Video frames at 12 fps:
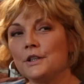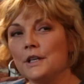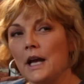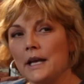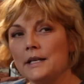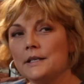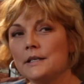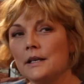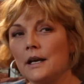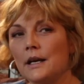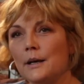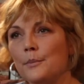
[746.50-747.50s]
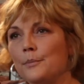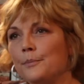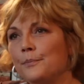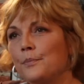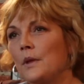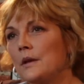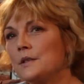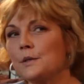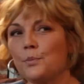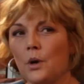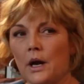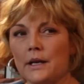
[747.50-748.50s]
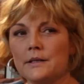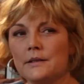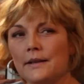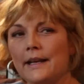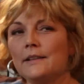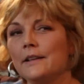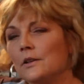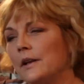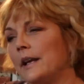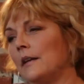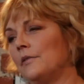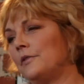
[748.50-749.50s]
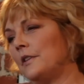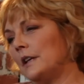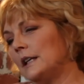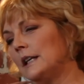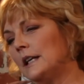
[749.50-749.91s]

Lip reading: nice surprise, like a little gift,